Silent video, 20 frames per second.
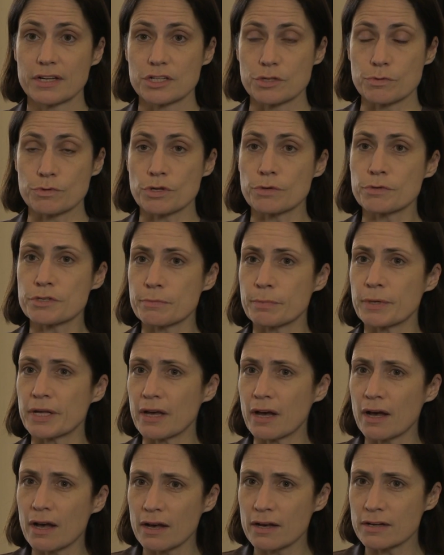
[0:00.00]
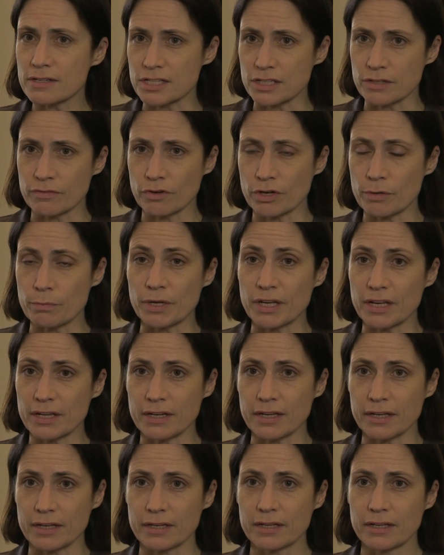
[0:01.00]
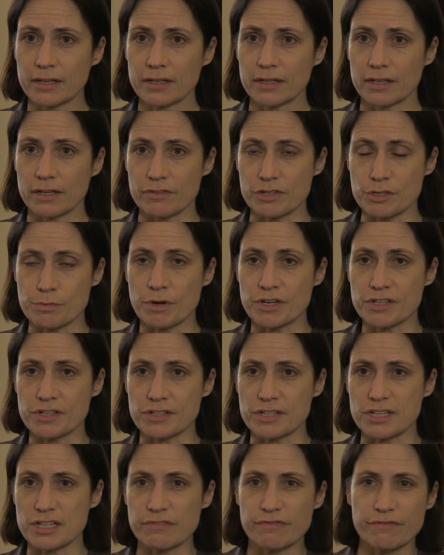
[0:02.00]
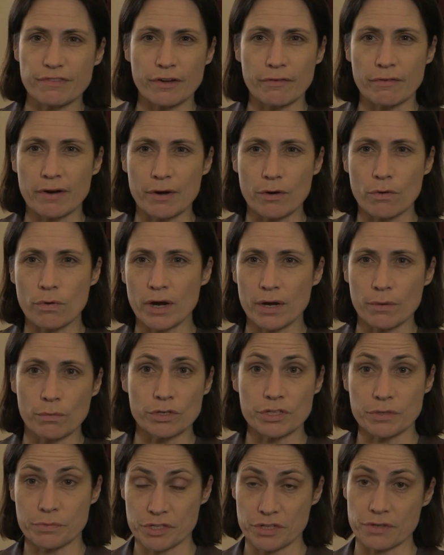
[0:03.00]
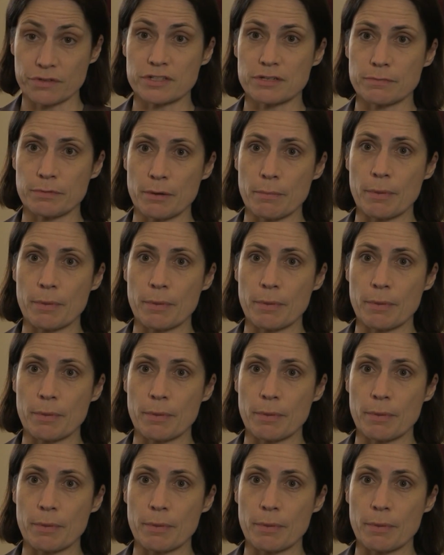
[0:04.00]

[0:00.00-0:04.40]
So it was always a bit hard at the very beginning of his presidency to figure out quite what he was going to be